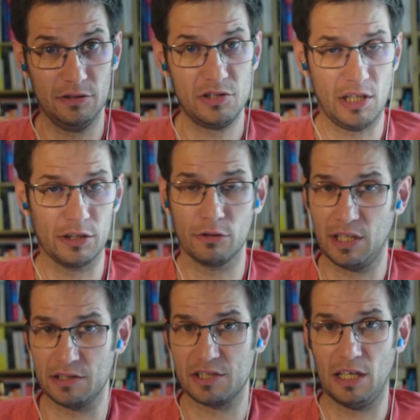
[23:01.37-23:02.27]
that you
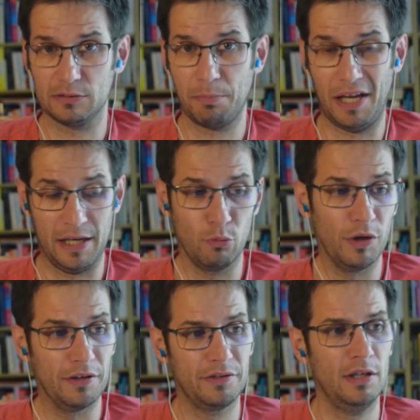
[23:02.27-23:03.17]
can start playing
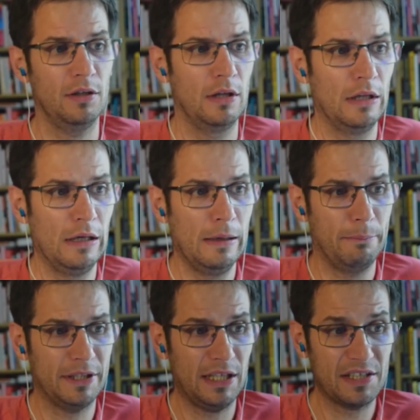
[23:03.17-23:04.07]
with.
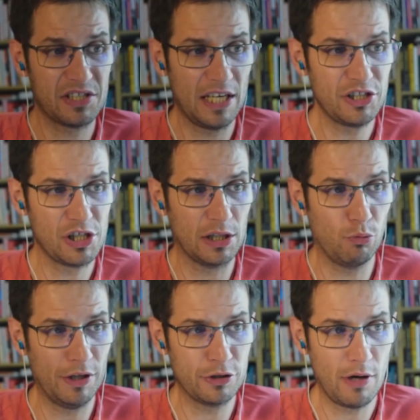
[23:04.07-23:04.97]
But essentially,
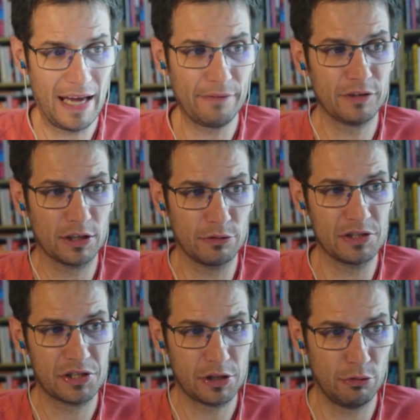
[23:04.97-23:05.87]
when you have the green
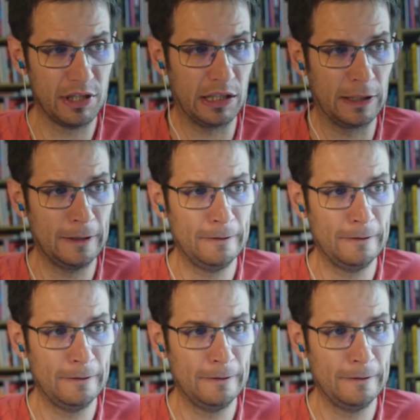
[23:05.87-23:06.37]
screen,